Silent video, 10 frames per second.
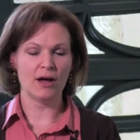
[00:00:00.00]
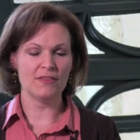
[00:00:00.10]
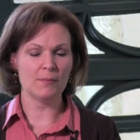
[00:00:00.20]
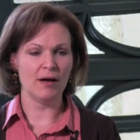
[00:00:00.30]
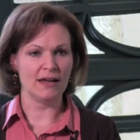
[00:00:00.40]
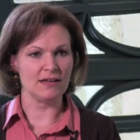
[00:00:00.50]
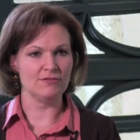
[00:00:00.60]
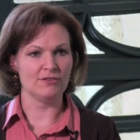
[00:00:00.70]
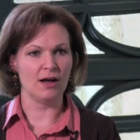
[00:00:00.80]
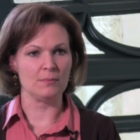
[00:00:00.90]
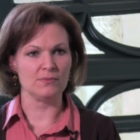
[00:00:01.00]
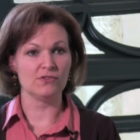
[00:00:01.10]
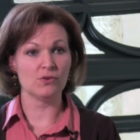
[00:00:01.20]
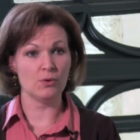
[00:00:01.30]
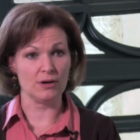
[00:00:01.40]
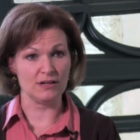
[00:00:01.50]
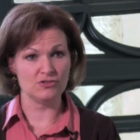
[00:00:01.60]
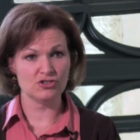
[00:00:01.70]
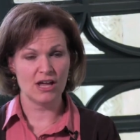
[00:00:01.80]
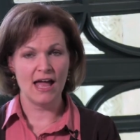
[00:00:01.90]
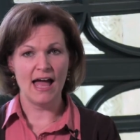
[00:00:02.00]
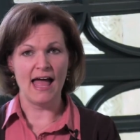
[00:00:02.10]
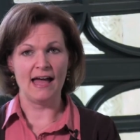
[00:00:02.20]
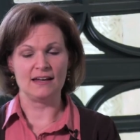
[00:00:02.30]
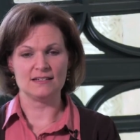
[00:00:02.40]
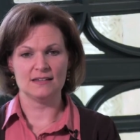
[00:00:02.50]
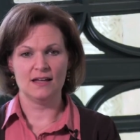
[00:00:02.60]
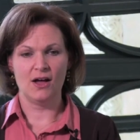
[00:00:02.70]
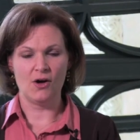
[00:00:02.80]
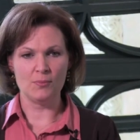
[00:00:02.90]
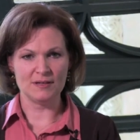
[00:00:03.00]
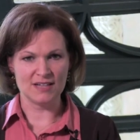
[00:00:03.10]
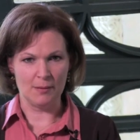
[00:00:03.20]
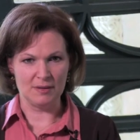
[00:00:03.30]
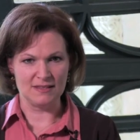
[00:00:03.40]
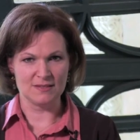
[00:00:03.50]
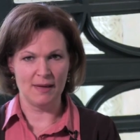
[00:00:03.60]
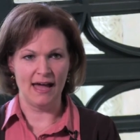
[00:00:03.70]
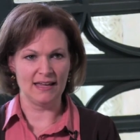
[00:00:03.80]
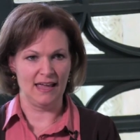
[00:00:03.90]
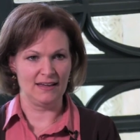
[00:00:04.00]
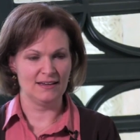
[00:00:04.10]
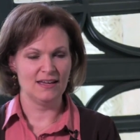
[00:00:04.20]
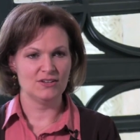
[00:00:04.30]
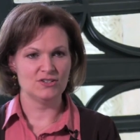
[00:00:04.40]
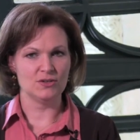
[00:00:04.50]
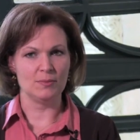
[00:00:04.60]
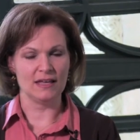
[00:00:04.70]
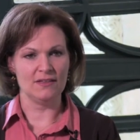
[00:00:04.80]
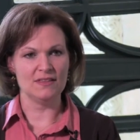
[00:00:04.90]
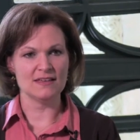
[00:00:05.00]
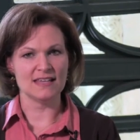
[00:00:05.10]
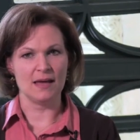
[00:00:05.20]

brought the body from storage and opened up its packing, to begin the